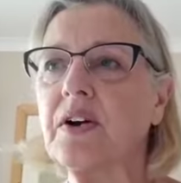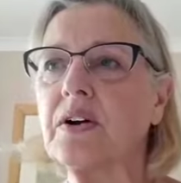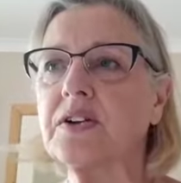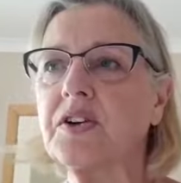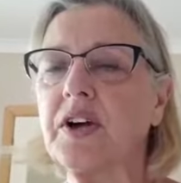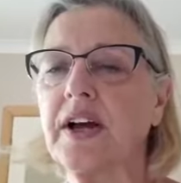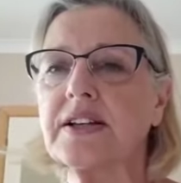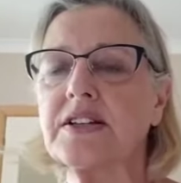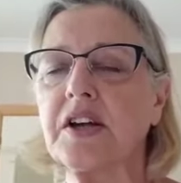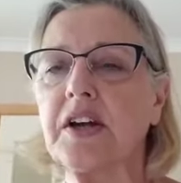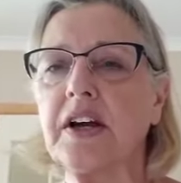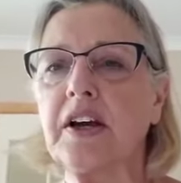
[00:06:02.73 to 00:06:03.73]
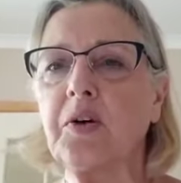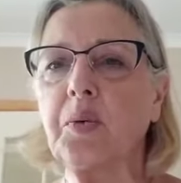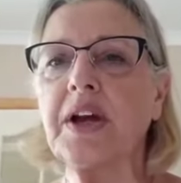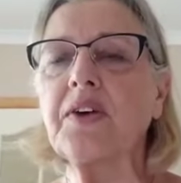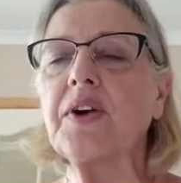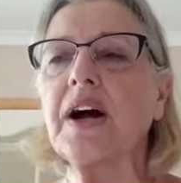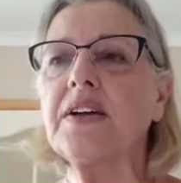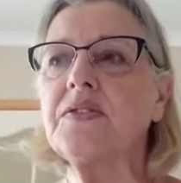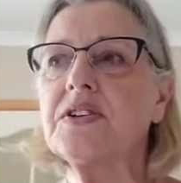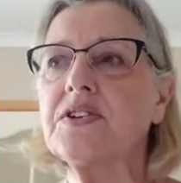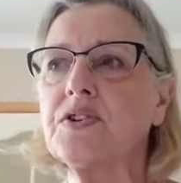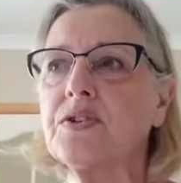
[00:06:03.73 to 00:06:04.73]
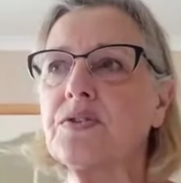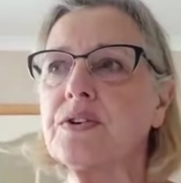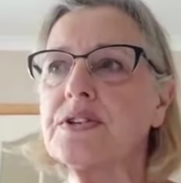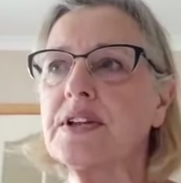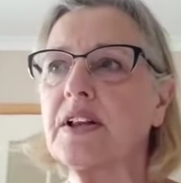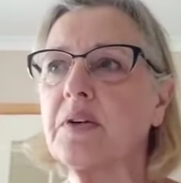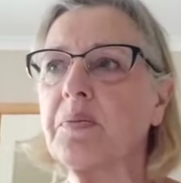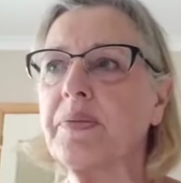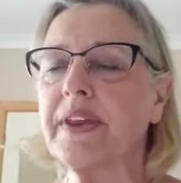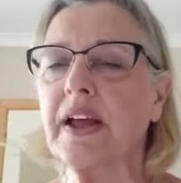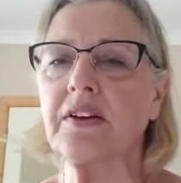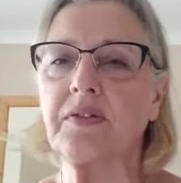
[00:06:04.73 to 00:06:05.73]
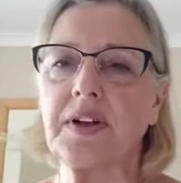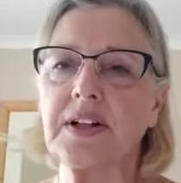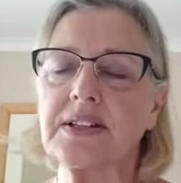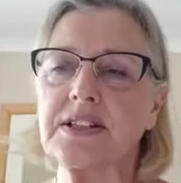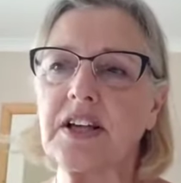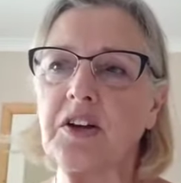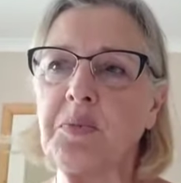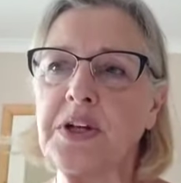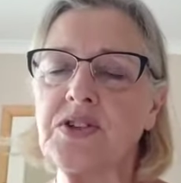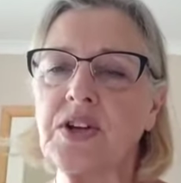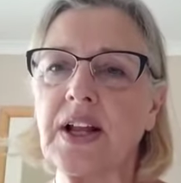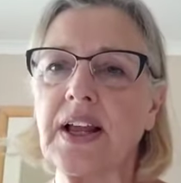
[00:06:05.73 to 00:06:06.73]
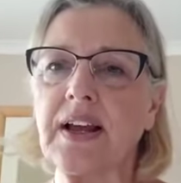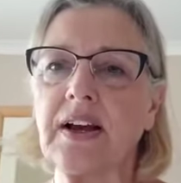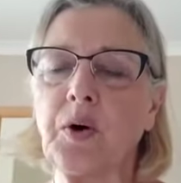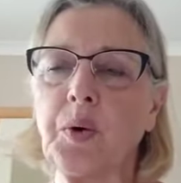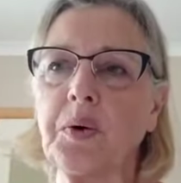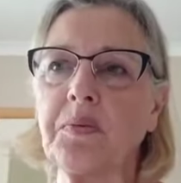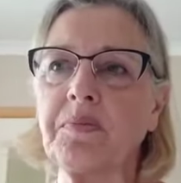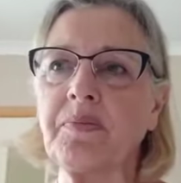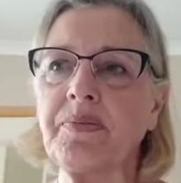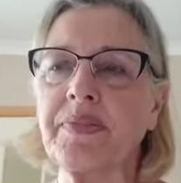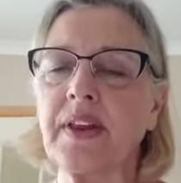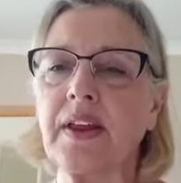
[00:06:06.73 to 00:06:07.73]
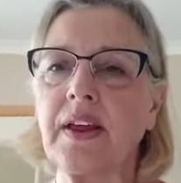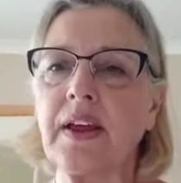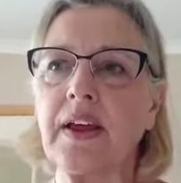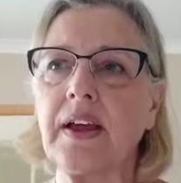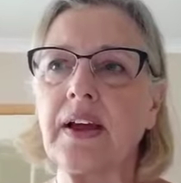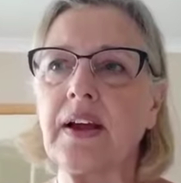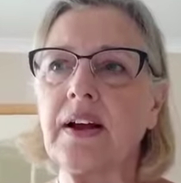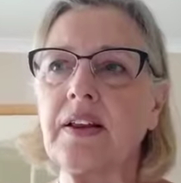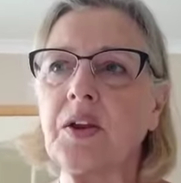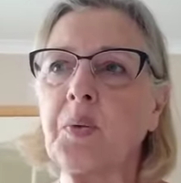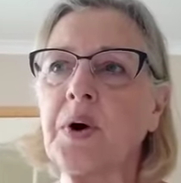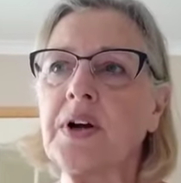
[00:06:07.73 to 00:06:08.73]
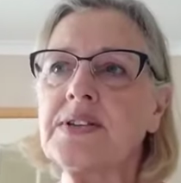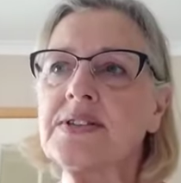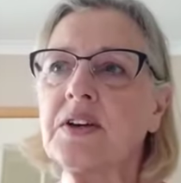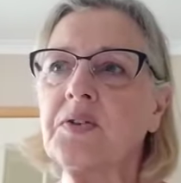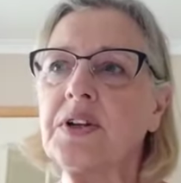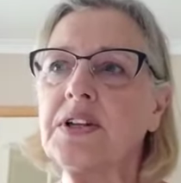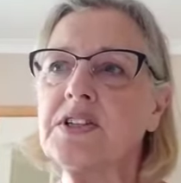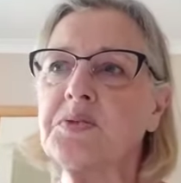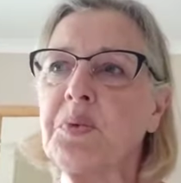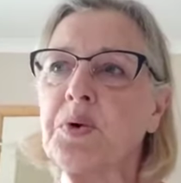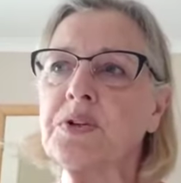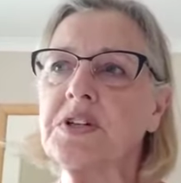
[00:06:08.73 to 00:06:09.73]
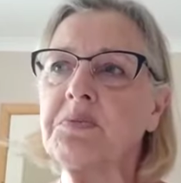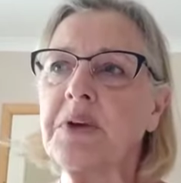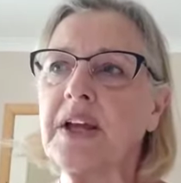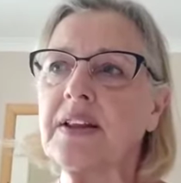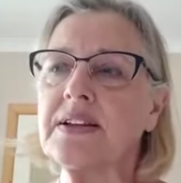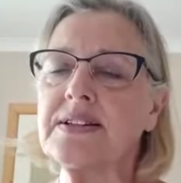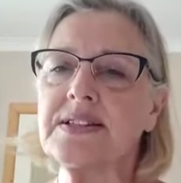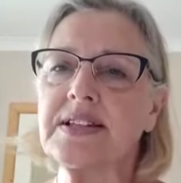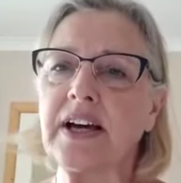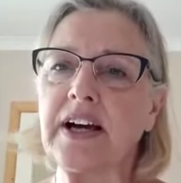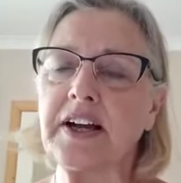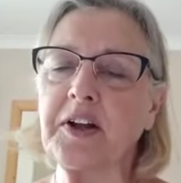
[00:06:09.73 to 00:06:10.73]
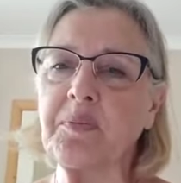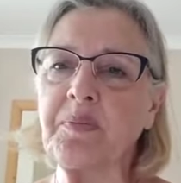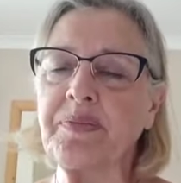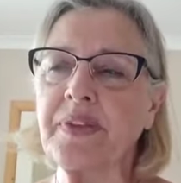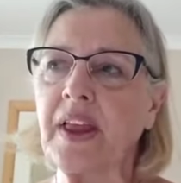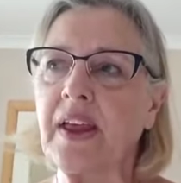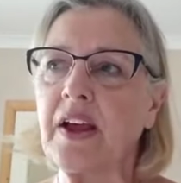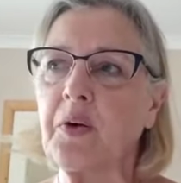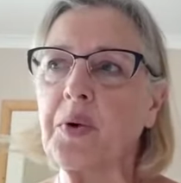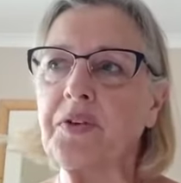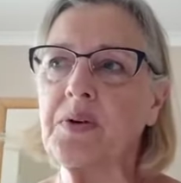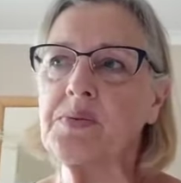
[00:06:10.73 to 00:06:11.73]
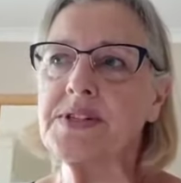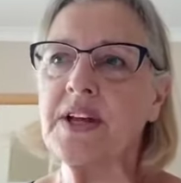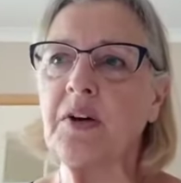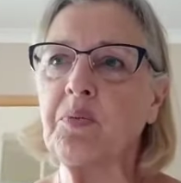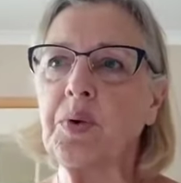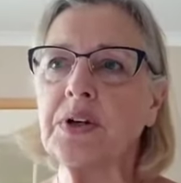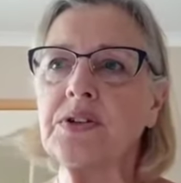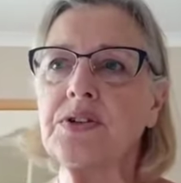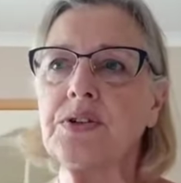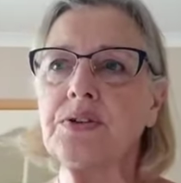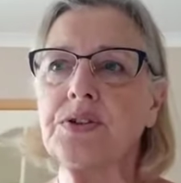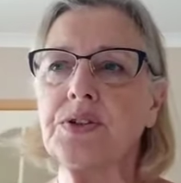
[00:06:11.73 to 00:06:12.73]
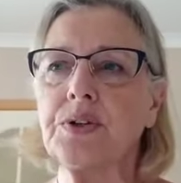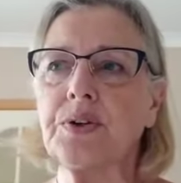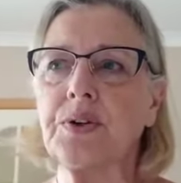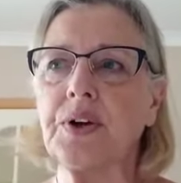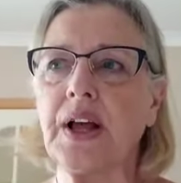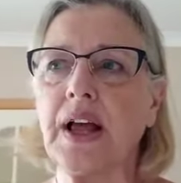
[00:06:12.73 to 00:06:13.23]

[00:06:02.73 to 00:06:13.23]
contract, we arrived in Jerusalem and felt immediately home. The words that really spoke to me in this time were from Psalm 122.